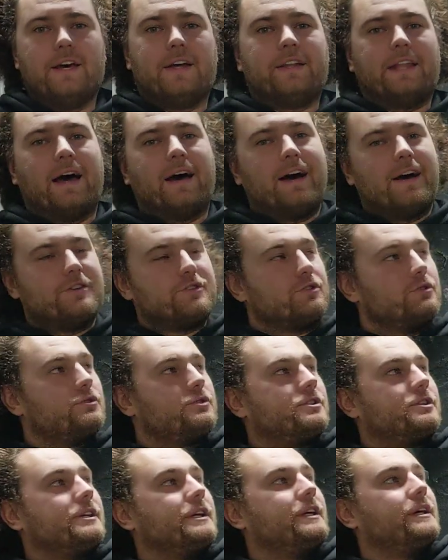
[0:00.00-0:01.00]
Now, as you
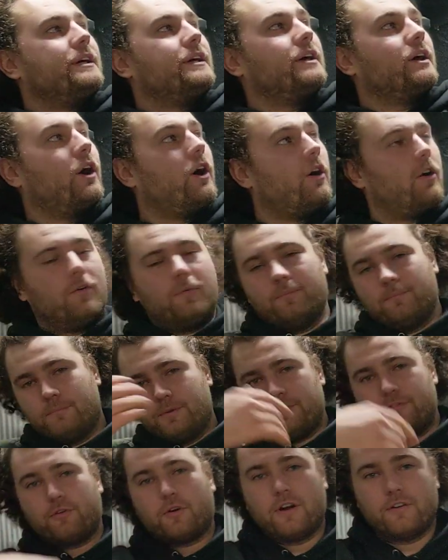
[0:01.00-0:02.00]
see,
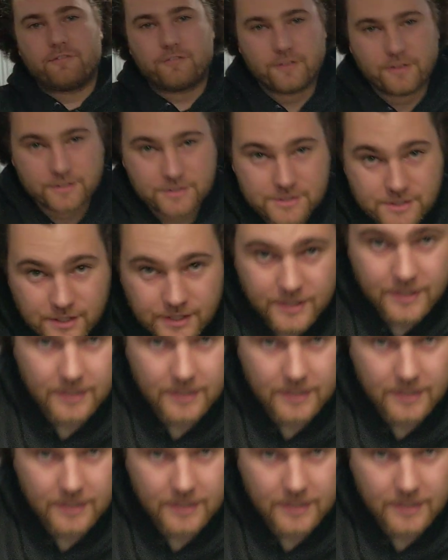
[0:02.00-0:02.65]
before I finish,